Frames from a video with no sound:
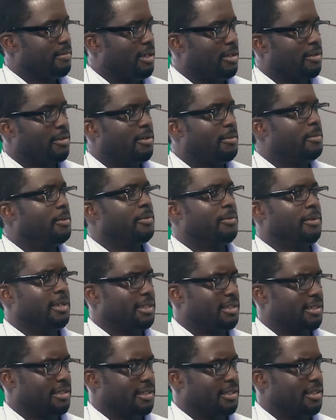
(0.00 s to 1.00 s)
How common
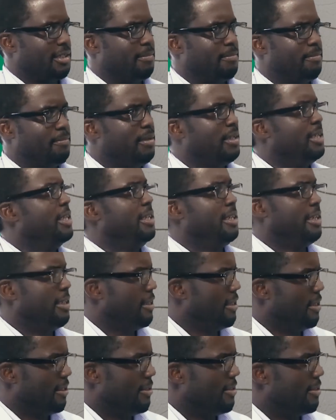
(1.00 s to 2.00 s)
was the
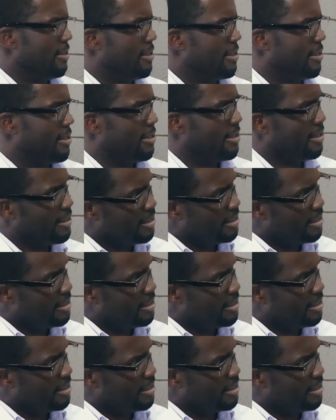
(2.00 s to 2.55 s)
bleeding in those